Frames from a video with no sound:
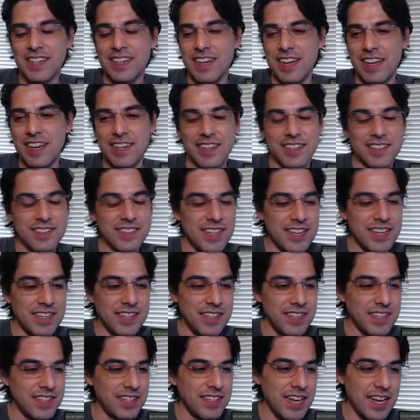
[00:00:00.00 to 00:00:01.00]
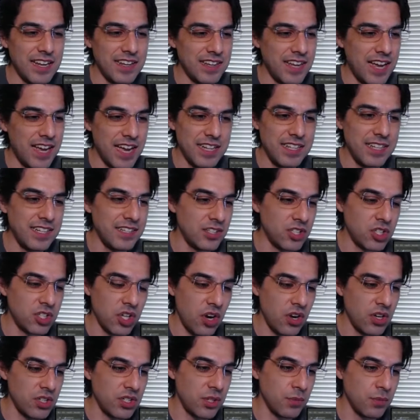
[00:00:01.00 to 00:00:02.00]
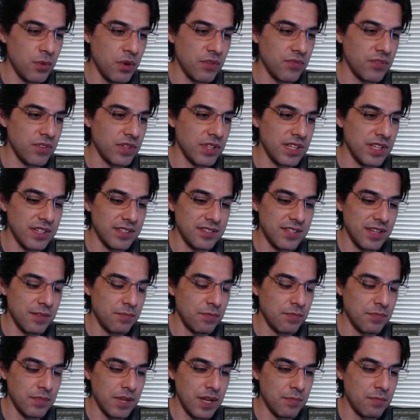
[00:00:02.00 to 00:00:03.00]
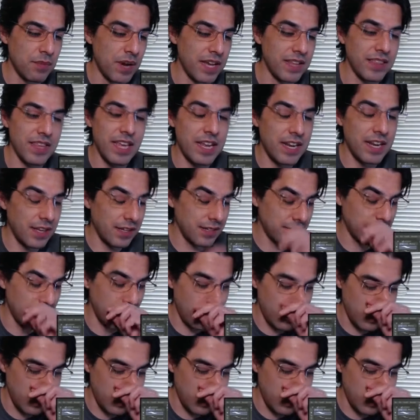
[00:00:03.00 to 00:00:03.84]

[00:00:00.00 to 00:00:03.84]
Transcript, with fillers: And I was like, you know, I need to charge you more for this. And and by then I was like,